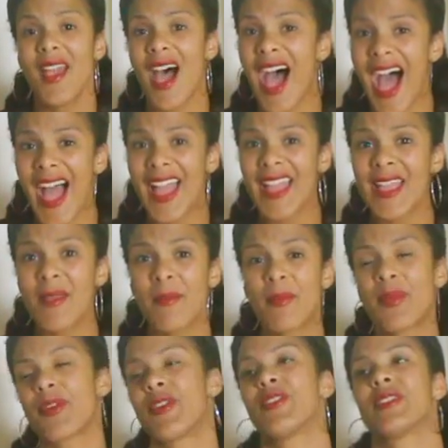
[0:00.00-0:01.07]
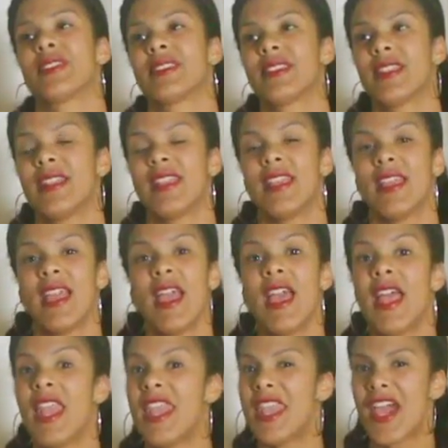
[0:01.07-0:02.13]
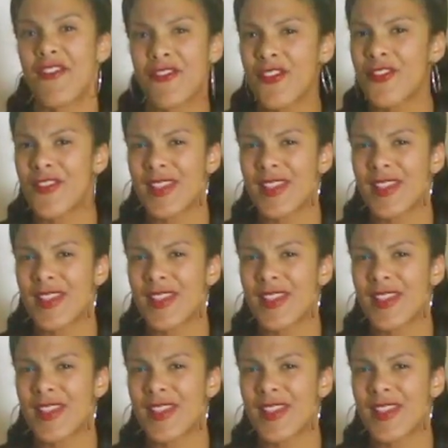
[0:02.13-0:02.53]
I personally never